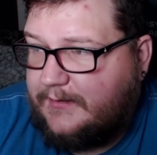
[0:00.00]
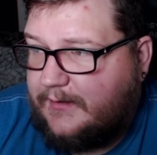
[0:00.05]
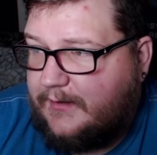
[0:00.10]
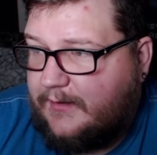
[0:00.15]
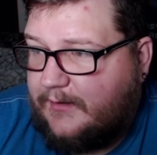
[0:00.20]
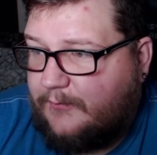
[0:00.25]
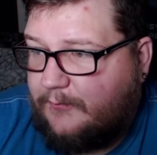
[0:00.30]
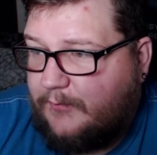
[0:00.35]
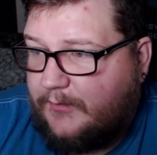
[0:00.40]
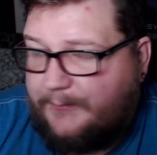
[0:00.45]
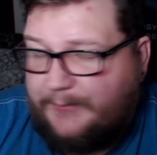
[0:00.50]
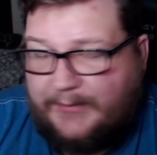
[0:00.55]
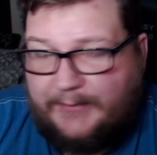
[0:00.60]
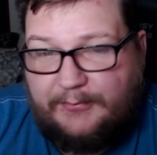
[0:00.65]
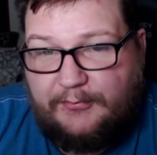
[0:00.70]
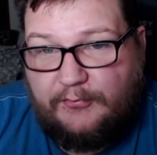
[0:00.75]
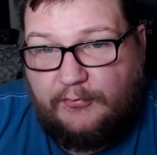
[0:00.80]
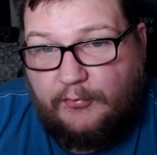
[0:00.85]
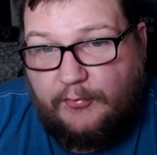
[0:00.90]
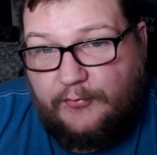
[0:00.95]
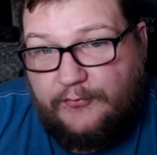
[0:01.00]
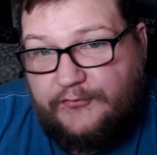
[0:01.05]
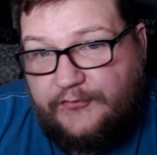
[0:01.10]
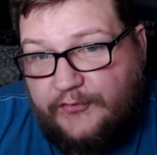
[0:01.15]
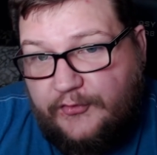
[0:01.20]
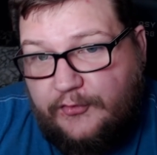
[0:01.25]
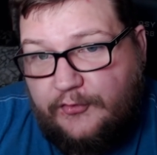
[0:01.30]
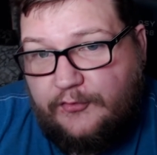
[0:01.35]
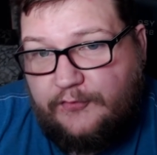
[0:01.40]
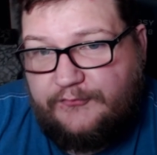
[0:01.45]
Uh, what people will
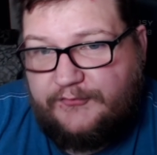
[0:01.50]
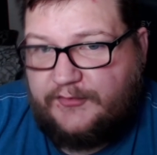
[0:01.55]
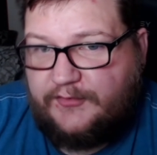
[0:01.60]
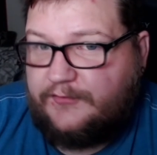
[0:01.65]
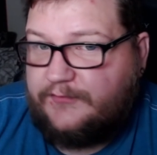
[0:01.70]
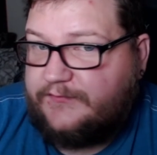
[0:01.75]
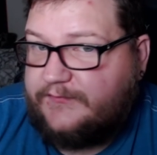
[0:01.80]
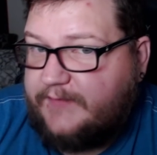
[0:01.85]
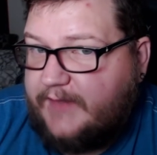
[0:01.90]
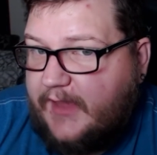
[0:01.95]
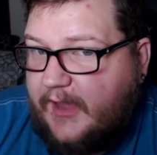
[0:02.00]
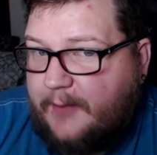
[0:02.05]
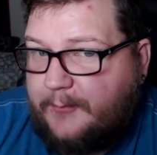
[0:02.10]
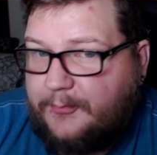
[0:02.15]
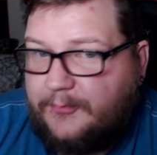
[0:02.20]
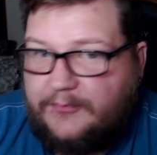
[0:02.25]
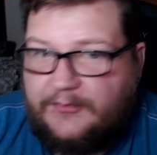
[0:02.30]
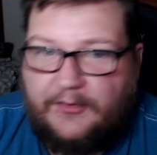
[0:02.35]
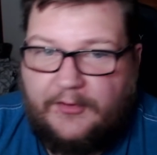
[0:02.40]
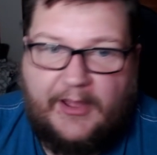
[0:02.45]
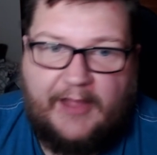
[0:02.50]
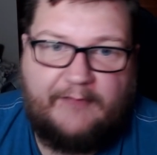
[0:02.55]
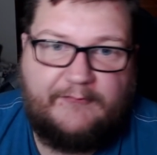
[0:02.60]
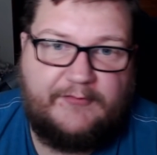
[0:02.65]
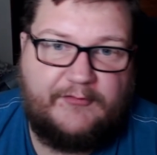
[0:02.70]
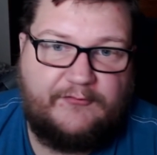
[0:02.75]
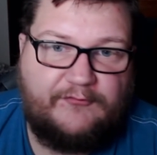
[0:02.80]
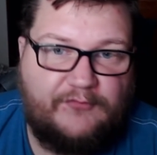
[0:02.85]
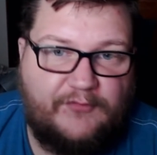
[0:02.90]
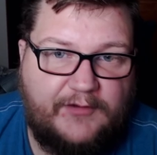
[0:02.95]
do if you're a scalper, they'll have
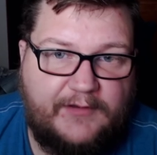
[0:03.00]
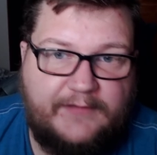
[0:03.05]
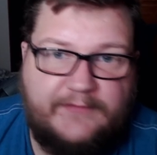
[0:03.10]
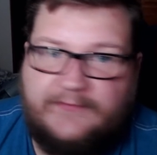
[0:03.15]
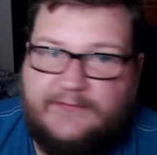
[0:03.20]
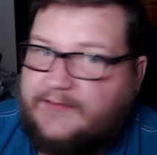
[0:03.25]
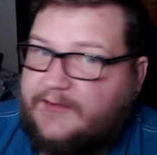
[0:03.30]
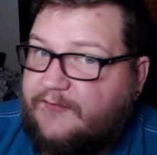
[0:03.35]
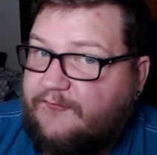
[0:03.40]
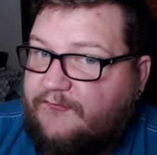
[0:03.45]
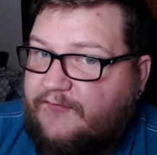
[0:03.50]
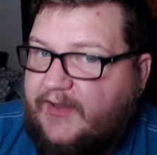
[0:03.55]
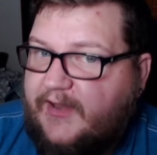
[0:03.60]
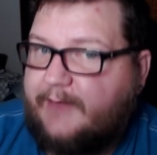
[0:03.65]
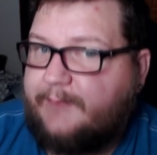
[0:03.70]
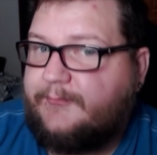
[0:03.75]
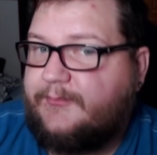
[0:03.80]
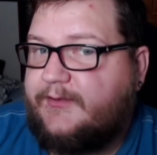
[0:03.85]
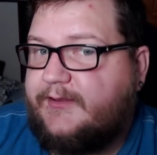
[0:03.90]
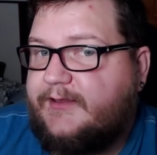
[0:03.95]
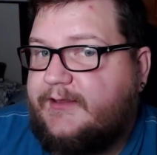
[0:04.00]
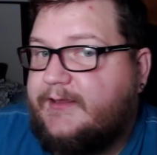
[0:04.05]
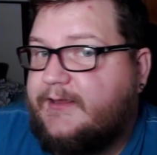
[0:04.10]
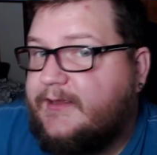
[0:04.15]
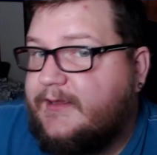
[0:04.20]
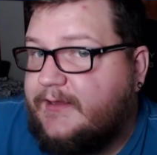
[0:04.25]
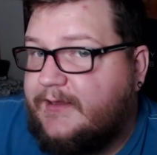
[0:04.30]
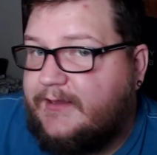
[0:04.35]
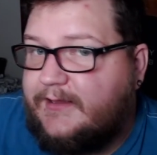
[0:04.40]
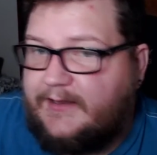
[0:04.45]
their friends and their family,
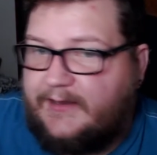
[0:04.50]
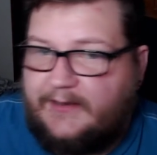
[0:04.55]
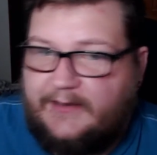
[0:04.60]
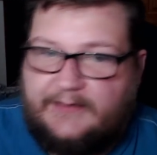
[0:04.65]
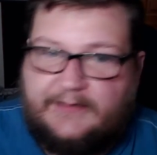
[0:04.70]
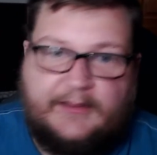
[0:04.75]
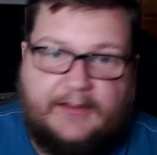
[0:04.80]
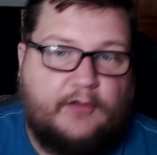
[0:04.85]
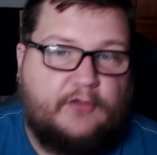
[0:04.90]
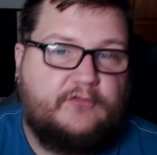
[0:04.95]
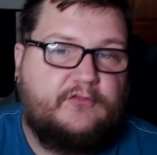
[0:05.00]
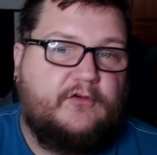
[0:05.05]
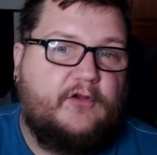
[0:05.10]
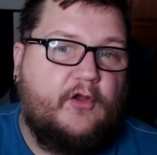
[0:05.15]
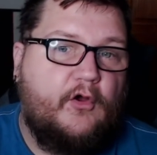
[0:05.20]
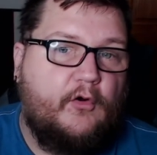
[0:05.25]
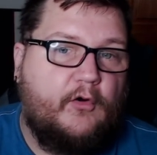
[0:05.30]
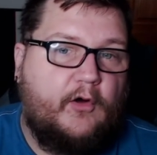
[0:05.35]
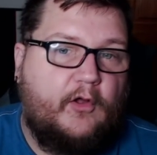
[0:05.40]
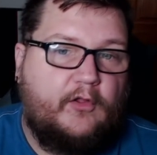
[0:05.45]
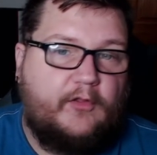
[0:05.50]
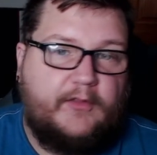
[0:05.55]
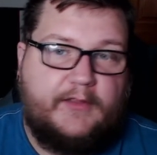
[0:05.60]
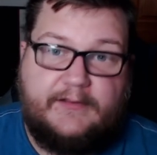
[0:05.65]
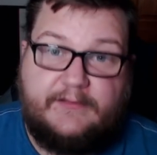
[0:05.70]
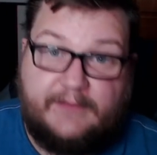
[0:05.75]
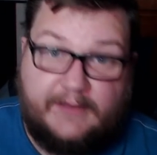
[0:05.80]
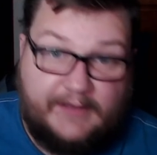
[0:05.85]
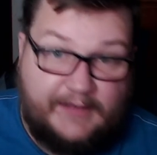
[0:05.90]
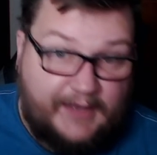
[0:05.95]
and they'll go all
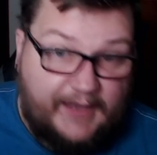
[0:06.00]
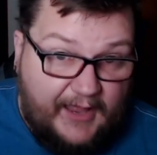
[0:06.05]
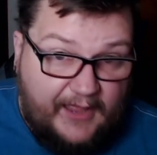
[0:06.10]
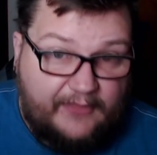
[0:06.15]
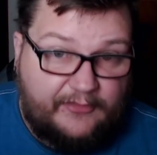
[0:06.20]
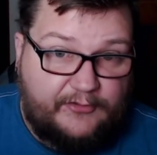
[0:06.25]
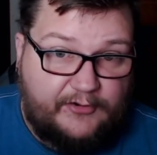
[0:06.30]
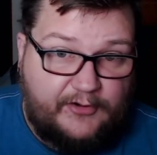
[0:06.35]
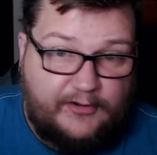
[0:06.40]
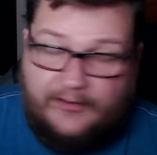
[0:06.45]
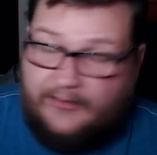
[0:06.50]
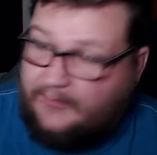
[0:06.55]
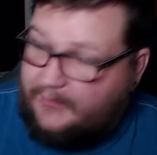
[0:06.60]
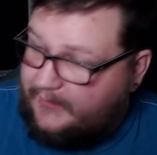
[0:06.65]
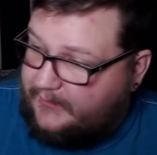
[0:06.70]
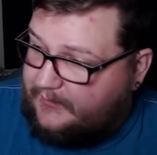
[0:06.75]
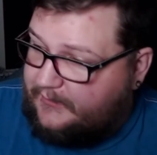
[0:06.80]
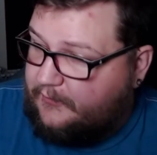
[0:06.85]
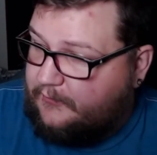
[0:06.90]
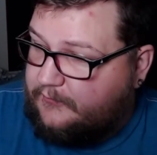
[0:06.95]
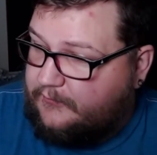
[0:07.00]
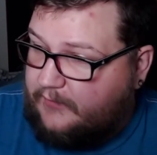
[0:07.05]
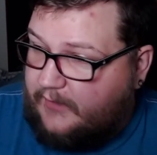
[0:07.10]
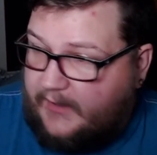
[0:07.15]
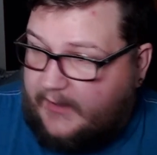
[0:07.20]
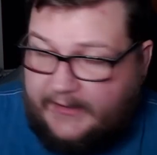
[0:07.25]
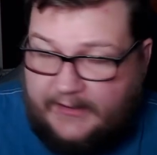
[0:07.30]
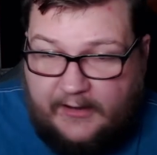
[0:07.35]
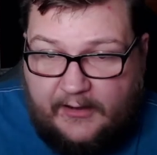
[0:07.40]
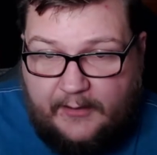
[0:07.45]
in together, and they'll
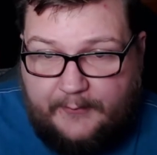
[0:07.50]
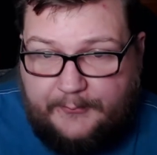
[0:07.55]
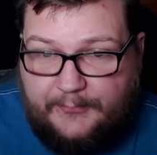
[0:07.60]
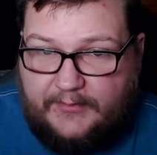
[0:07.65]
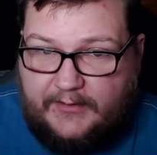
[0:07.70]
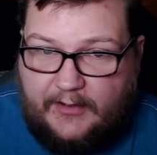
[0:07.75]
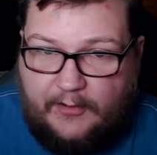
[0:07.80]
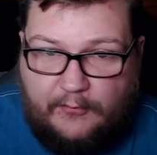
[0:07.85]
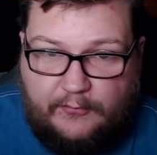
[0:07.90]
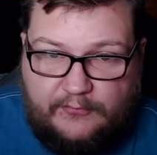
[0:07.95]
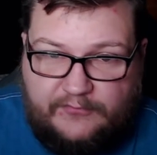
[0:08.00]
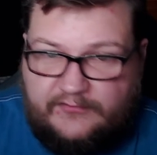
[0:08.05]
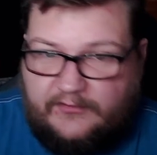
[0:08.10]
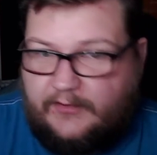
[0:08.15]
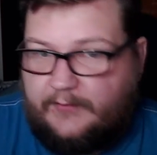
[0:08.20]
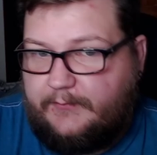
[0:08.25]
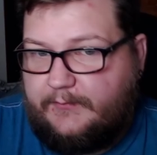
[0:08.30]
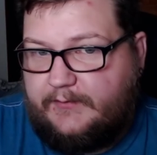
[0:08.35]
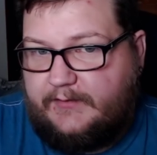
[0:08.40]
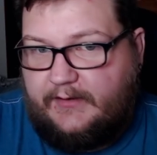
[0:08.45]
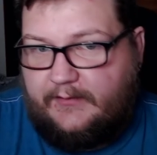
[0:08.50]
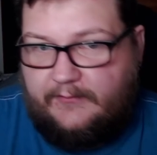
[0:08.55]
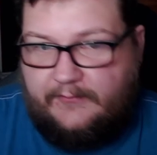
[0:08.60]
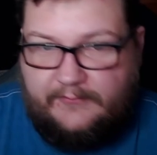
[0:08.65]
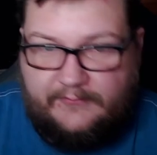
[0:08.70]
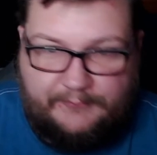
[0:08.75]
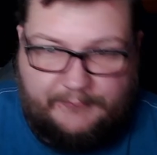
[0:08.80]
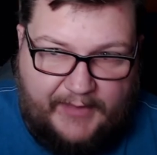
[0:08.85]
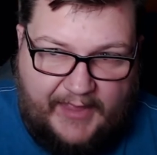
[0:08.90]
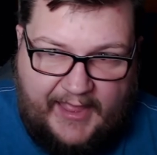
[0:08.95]
line up, and they'll start
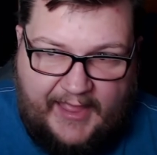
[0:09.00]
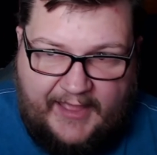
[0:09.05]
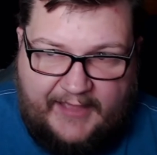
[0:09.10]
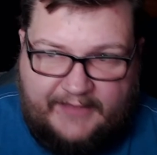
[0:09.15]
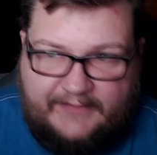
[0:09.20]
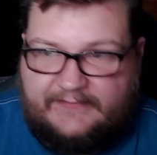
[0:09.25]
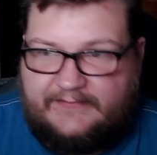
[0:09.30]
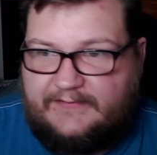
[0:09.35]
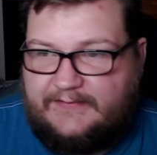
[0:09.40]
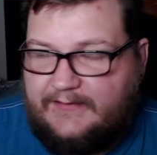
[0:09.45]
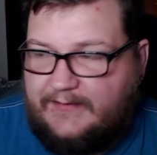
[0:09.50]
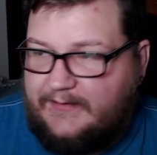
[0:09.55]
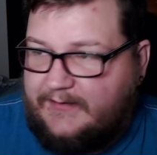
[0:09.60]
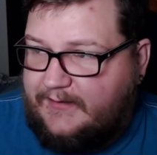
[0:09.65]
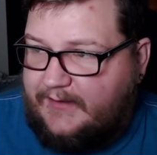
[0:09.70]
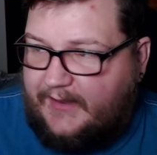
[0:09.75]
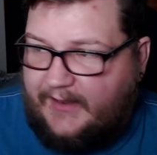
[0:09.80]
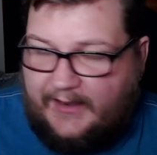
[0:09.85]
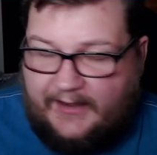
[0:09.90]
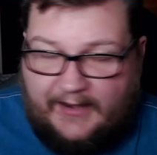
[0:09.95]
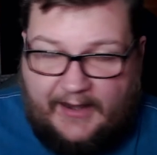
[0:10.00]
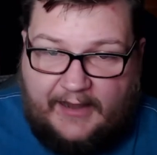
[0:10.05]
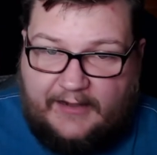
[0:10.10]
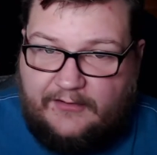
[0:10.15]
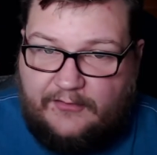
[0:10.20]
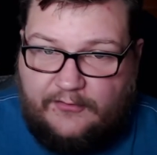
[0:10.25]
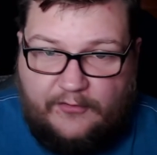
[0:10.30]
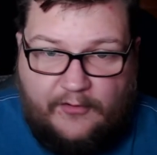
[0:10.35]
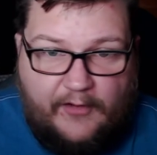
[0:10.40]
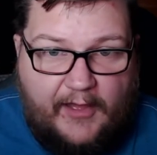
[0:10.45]
getting packs. And I
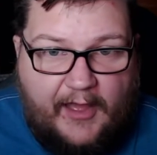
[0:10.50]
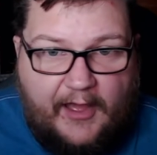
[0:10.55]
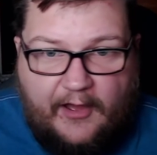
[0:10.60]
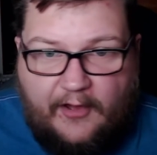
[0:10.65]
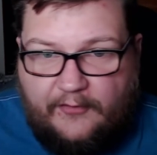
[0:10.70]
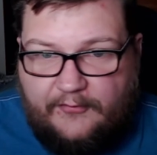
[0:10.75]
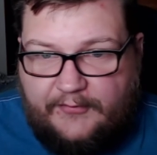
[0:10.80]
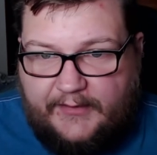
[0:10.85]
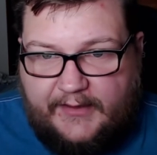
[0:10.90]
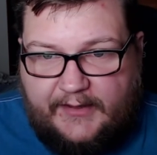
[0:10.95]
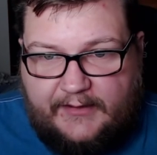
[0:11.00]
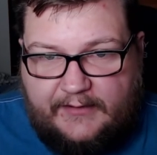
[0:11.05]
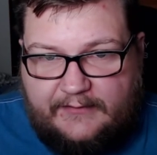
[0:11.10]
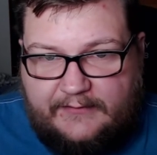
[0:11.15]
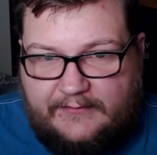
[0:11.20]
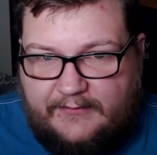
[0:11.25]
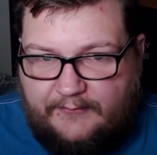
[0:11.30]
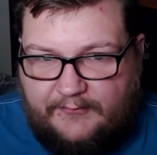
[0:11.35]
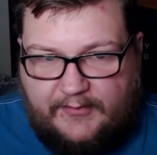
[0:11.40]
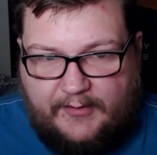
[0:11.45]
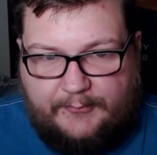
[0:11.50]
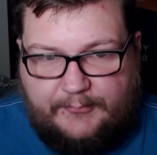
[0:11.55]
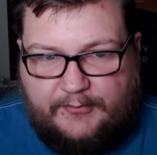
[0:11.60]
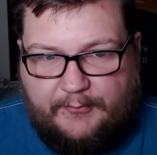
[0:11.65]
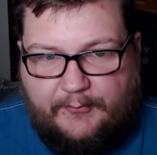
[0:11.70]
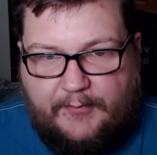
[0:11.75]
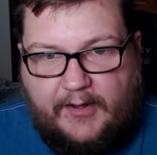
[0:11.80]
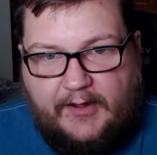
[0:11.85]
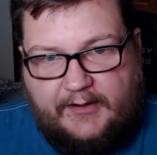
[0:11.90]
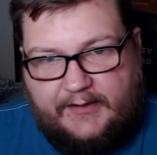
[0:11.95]
don't know how they divvy up
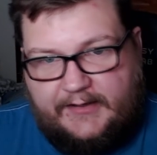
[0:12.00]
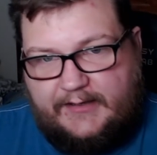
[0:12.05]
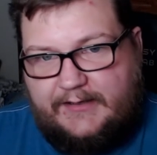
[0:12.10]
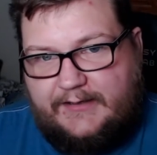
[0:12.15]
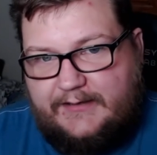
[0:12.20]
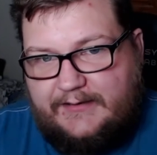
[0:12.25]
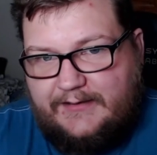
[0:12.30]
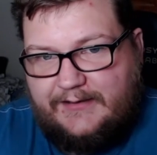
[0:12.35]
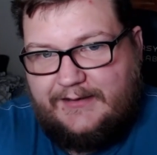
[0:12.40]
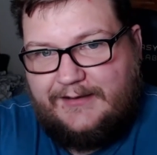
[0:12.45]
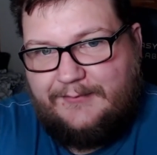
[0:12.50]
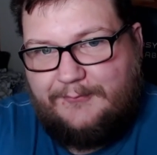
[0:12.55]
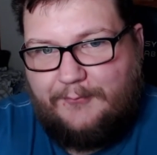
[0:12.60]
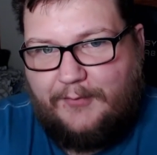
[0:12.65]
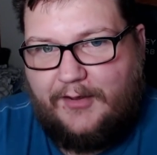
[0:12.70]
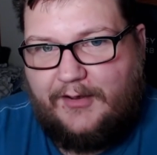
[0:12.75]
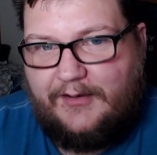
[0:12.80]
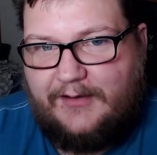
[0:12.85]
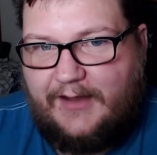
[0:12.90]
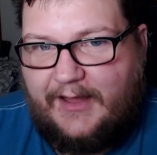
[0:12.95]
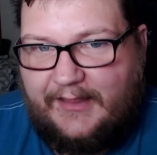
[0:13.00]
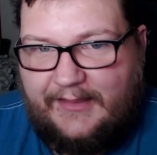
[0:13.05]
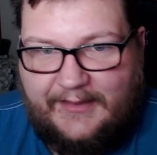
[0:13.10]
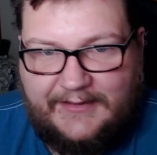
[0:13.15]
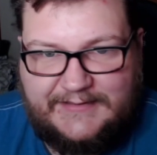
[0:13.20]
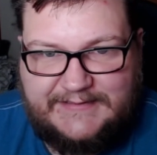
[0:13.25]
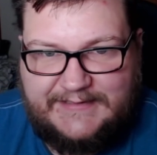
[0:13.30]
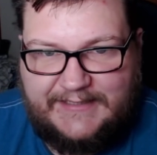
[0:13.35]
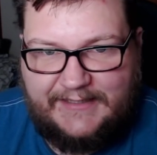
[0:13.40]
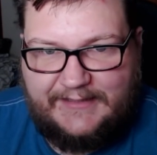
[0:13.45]
the money, but I
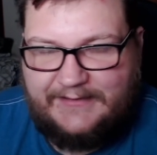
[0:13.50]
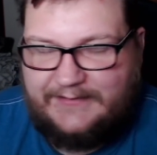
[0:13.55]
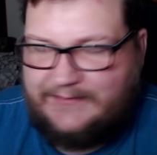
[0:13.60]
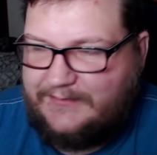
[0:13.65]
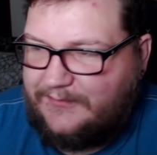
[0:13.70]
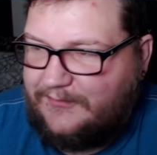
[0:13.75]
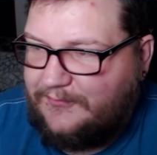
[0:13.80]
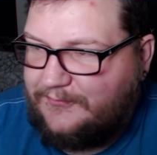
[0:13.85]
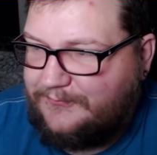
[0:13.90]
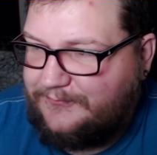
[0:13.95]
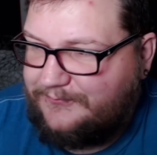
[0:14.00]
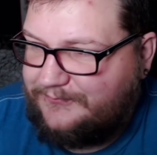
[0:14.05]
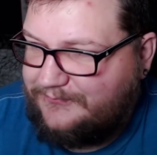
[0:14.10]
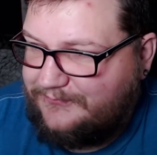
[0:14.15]
guess they, you know,